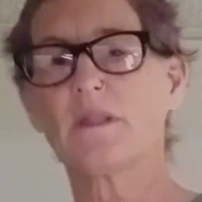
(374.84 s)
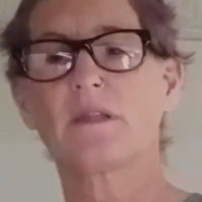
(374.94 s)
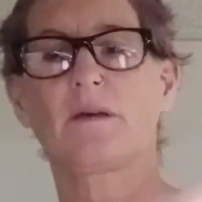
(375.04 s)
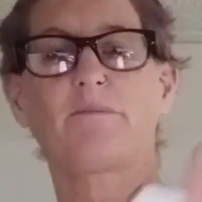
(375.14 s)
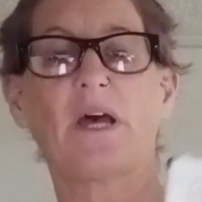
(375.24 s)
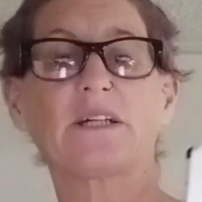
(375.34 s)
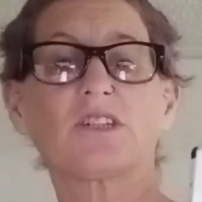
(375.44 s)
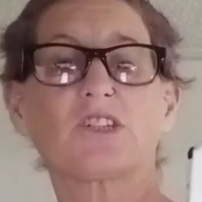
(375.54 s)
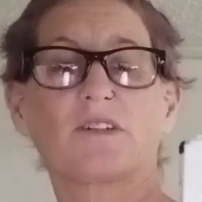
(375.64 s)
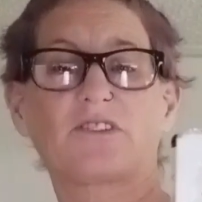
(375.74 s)

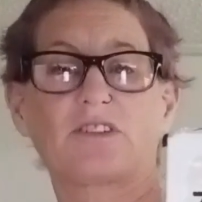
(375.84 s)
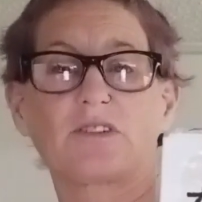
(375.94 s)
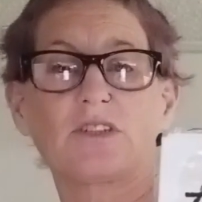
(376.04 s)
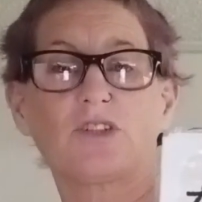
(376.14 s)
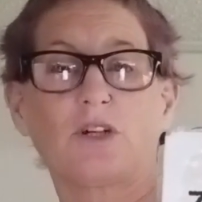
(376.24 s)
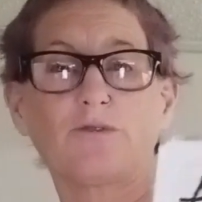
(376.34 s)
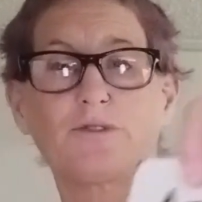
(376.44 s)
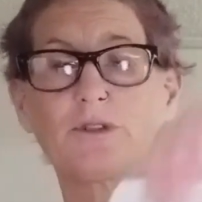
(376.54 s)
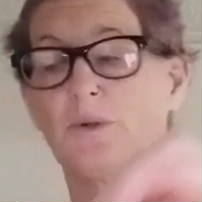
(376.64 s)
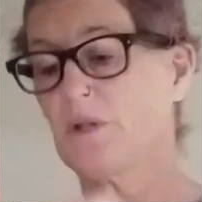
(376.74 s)
package of silken
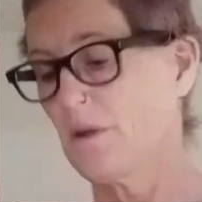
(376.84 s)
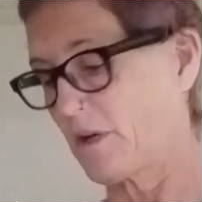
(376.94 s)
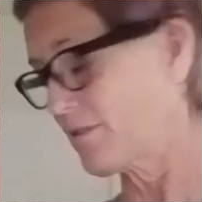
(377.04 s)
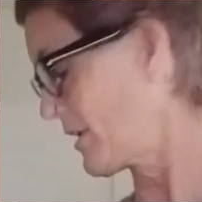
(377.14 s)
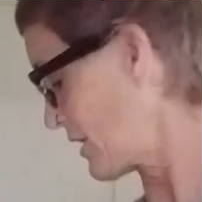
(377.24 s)
tofu. Matter of fact,